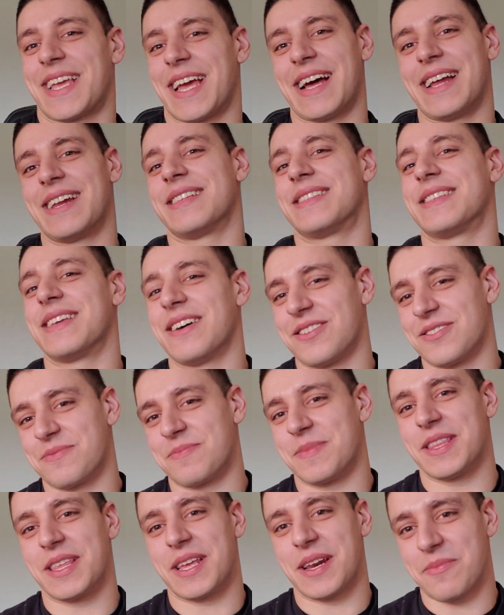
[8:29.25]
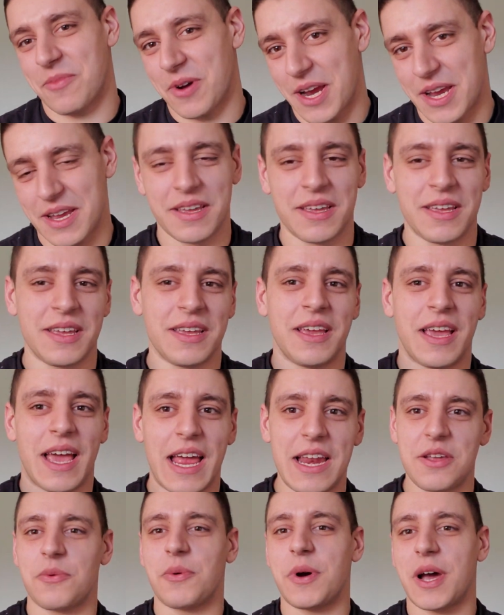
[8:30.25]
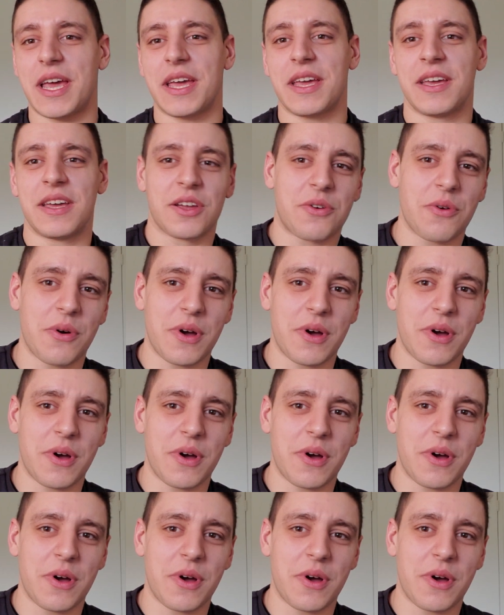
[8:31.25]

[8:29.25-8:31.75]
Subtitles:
kind of tells me that I'm right. Anyway,